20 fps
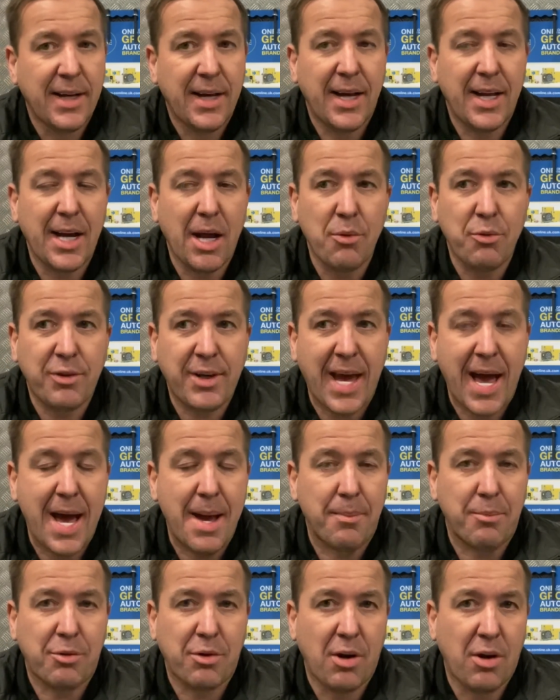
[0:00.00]
And those
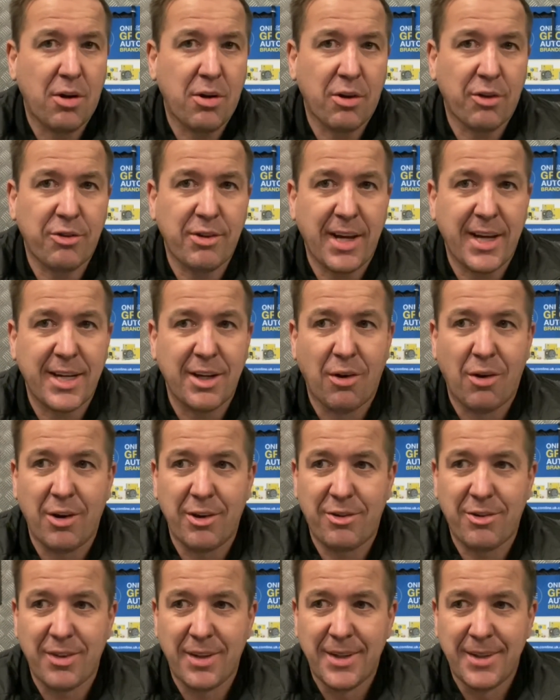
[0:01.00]
caps, like I said,
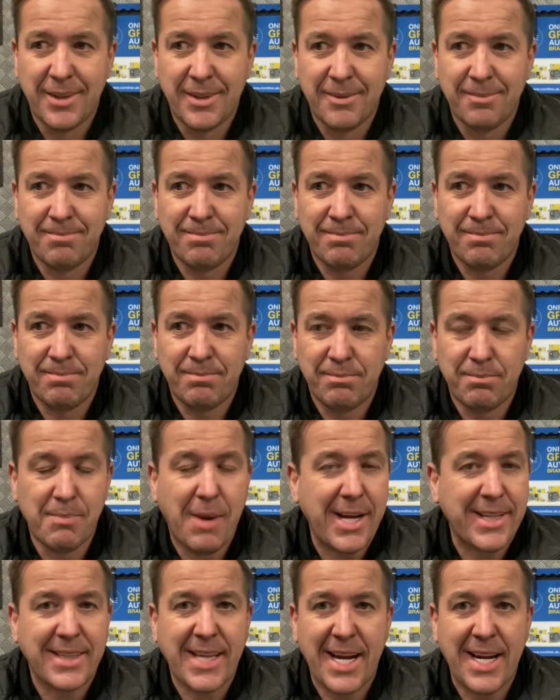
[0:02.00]
guys,
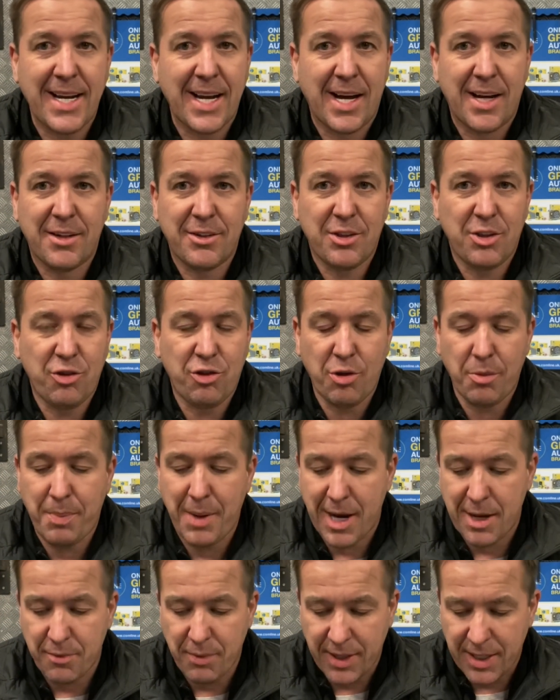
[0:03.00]
main dealer. You should be
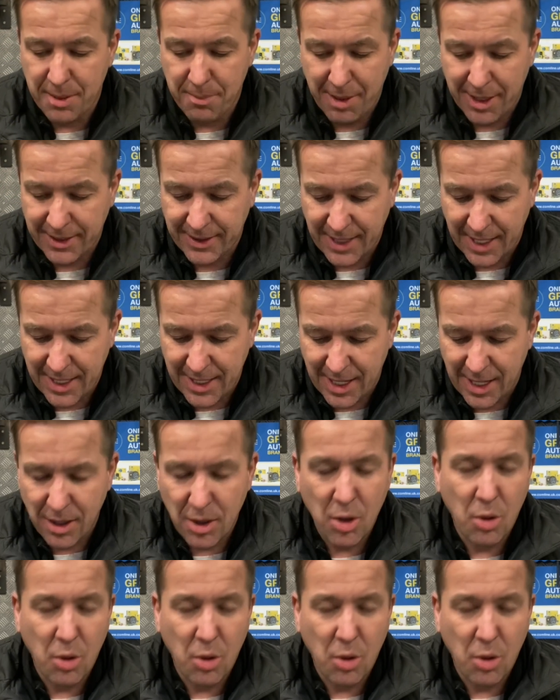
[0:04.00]
able to ring your main dealer.